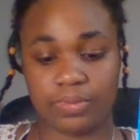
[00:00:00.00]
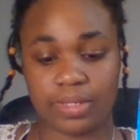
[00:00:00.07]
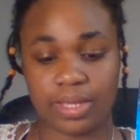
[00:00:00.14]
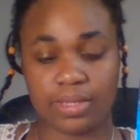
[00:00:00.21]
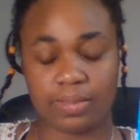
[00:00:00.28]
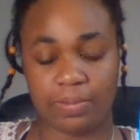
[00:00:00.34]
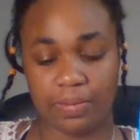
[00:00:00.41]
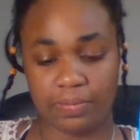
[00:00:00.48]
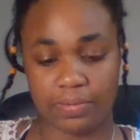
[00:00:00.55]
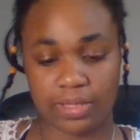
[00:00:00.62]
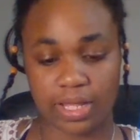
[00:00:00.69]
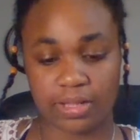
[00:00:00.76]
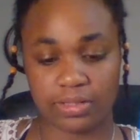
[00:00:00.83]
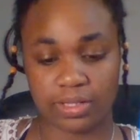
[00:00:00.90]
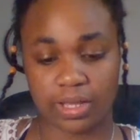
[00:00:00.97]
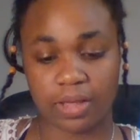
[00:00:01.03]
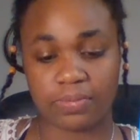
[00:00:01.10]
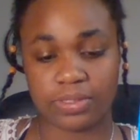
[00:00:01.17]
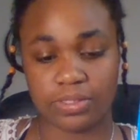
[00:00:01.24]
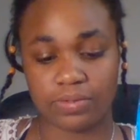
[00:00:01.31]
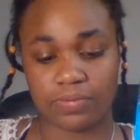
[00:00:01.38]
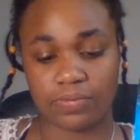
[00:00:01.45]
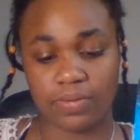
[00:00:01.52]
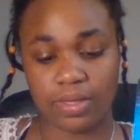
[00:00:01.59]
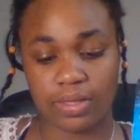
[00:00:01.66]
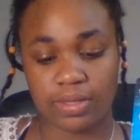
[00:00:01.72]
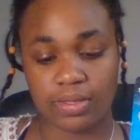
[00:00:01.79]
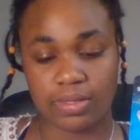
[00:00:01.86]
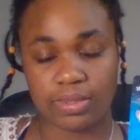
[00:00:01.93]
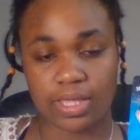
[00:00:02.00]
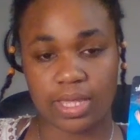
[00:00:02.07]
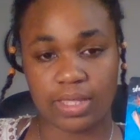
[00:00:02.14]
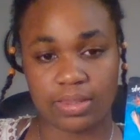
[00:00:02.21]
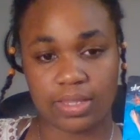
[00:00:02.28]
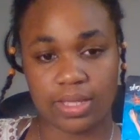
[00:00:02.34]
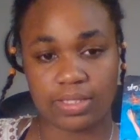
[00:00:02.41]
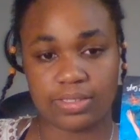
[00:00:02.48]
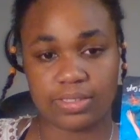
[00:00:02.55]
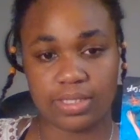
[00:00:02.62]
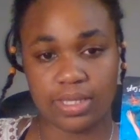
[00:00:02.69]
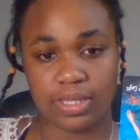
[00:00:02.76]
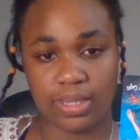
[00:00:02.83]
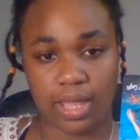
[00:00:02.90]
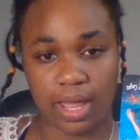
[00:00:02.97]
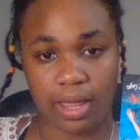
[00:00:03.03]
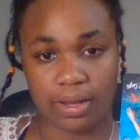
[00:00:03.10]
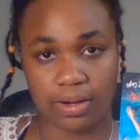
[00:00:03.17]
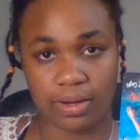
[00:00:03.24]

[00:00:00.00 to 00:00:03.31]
And the people that look up to you, they see that